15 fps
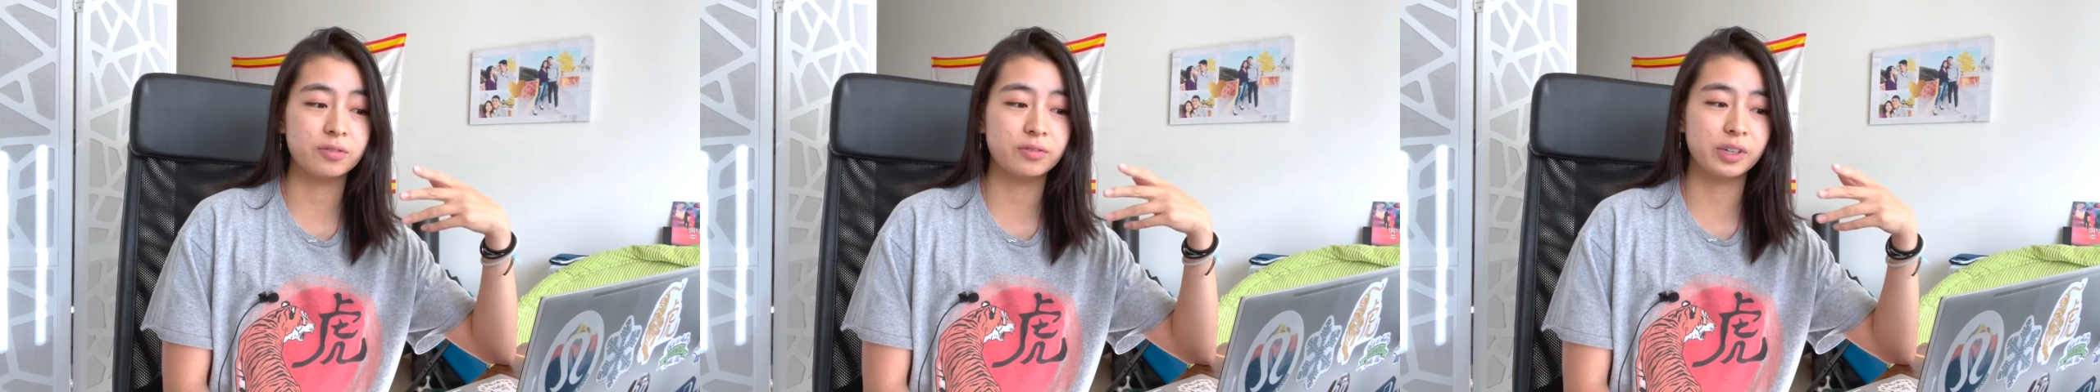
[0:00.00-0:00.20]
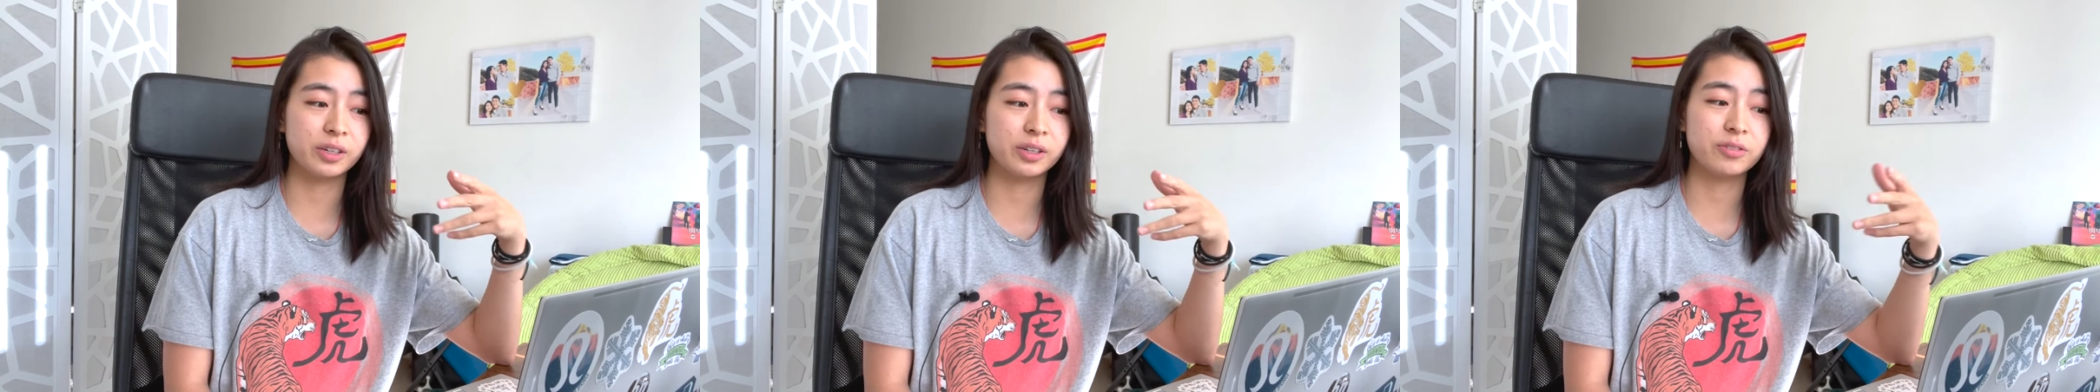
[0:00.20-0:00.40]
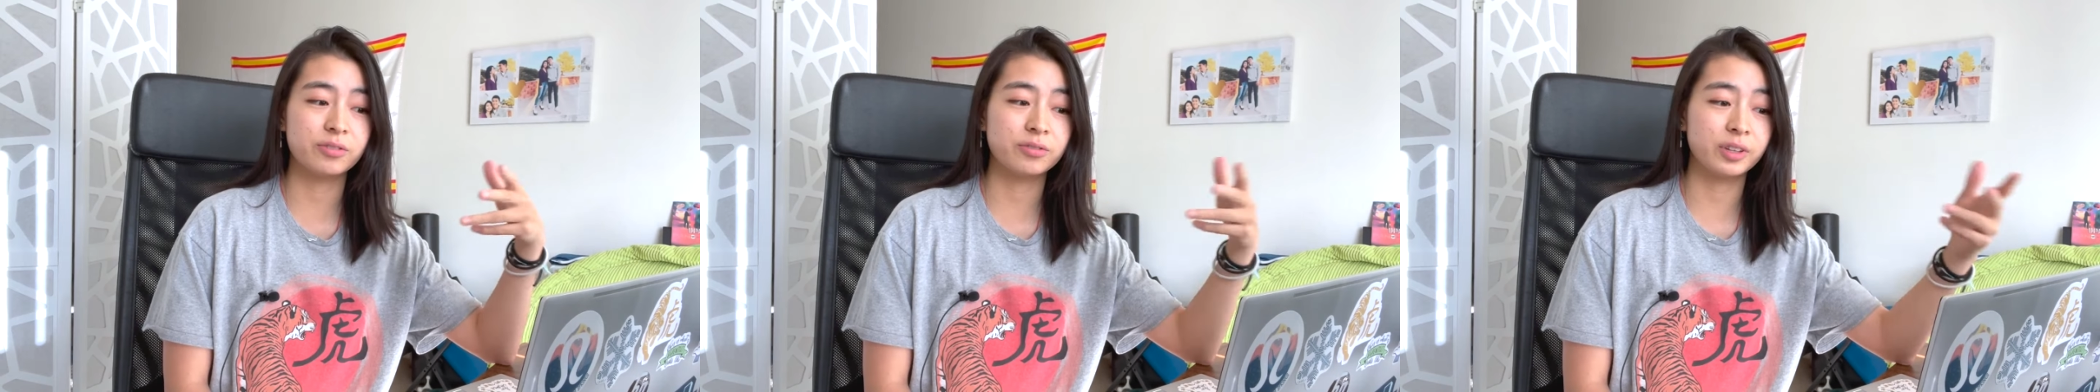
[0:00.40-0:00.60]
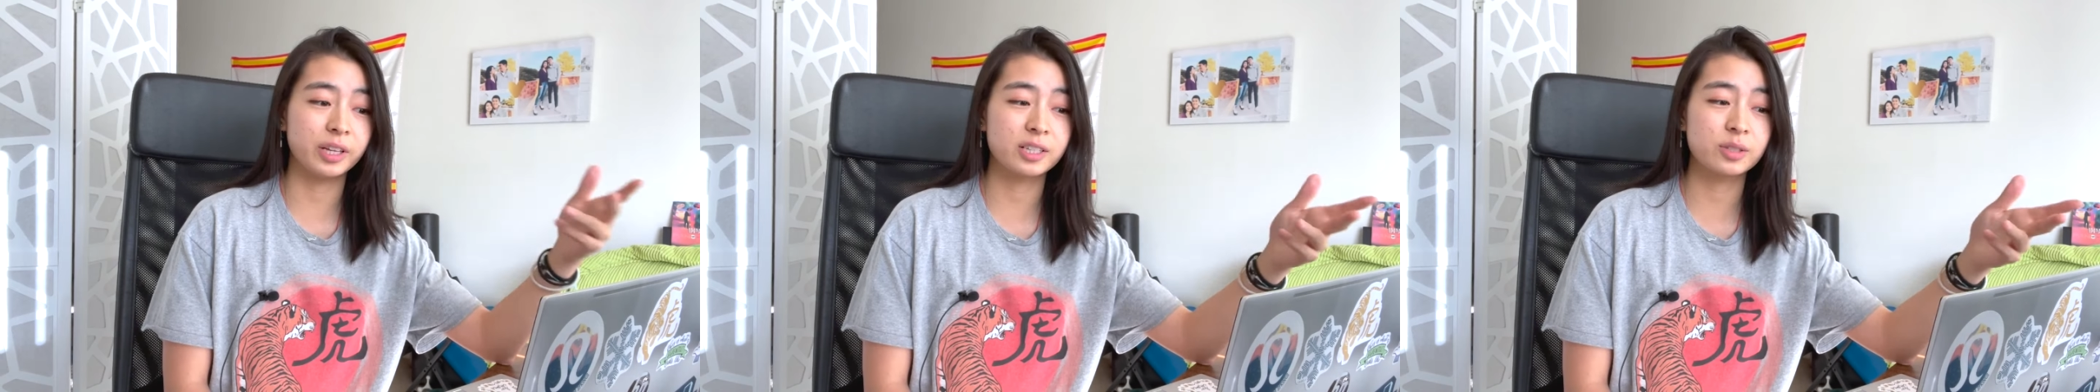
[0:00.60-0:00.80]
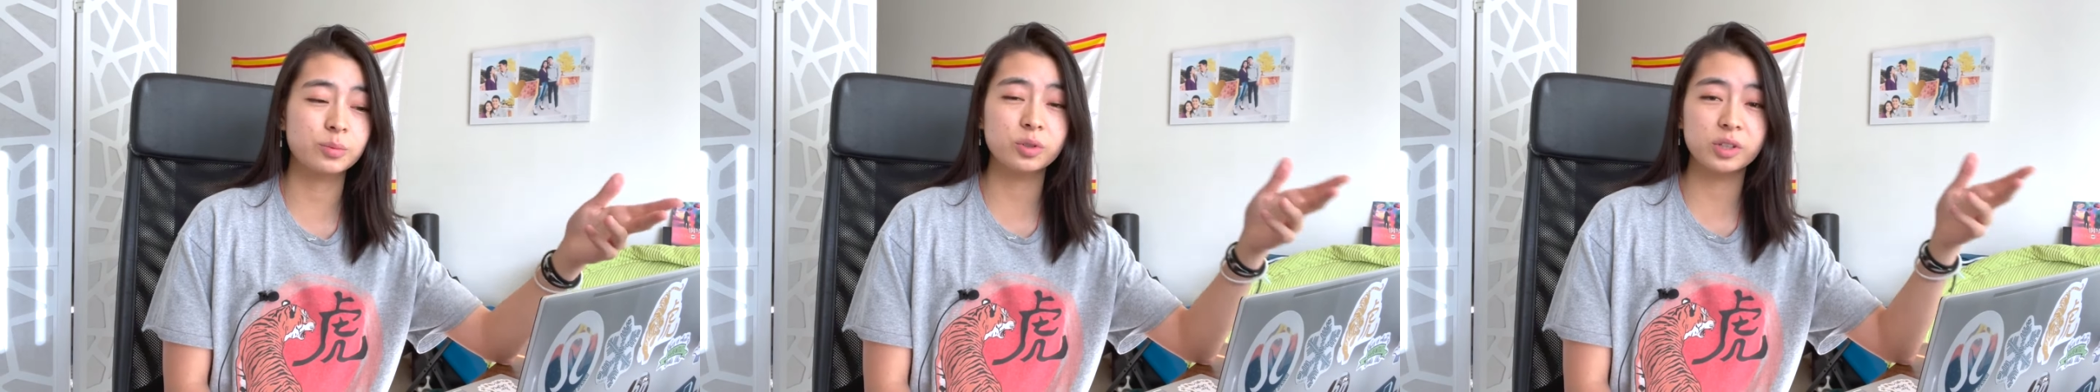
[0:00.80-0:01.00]
very
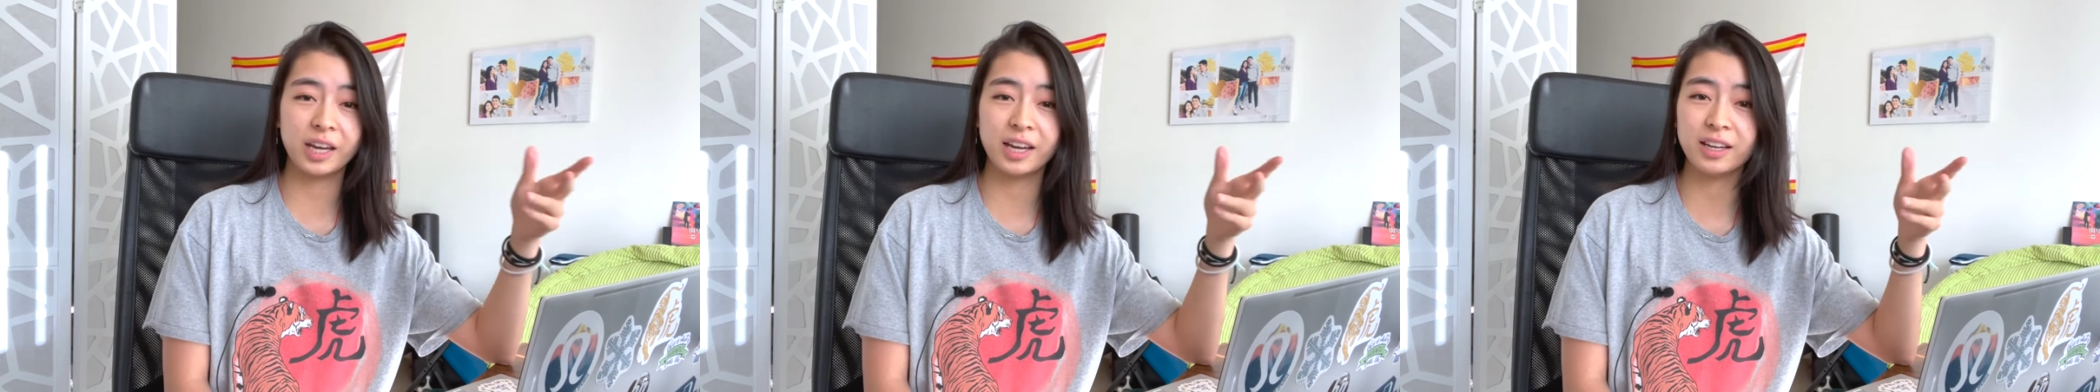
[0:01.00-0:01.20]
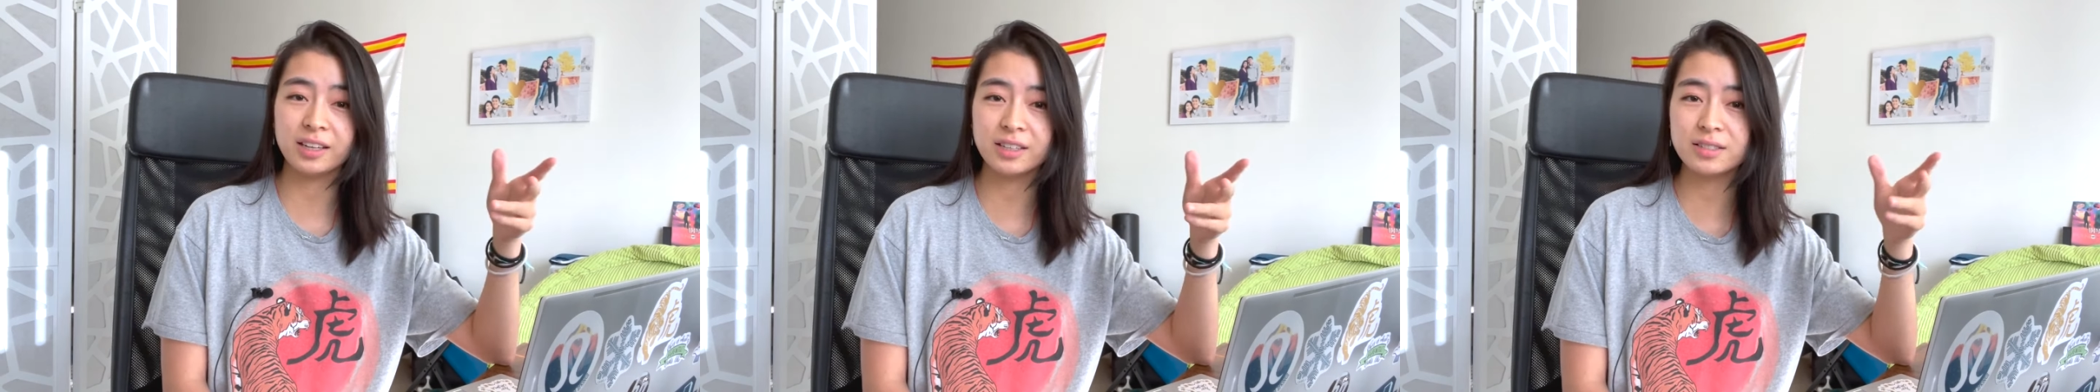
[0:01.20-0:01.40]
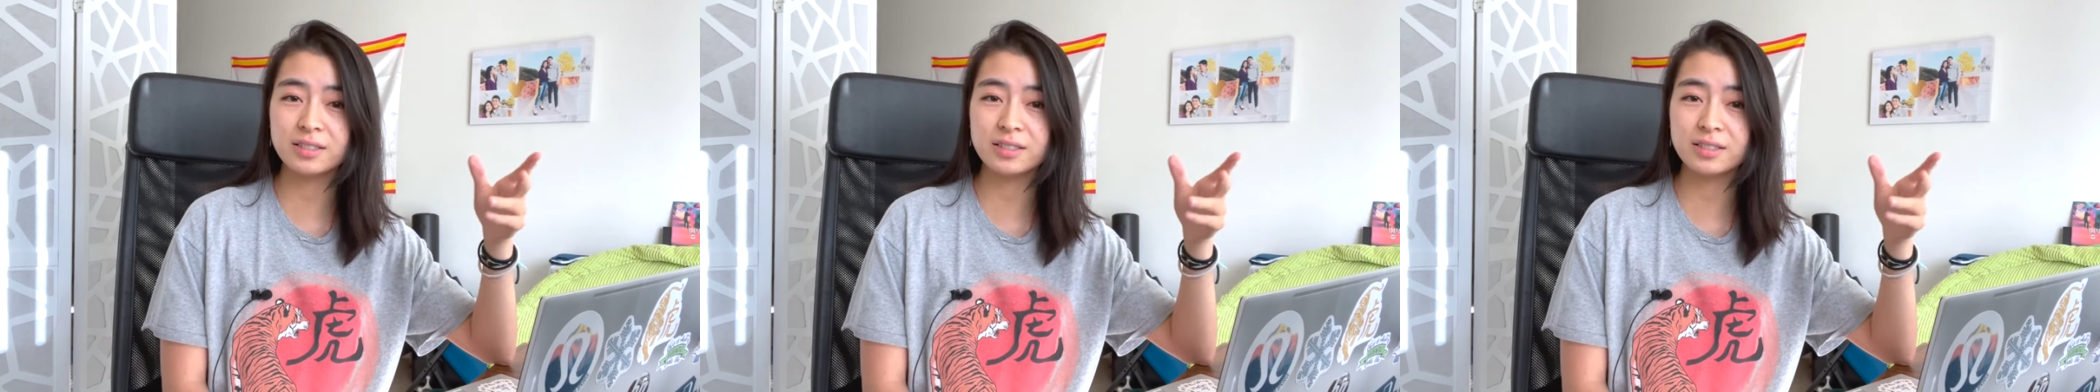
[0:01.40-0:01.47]
flexible cadence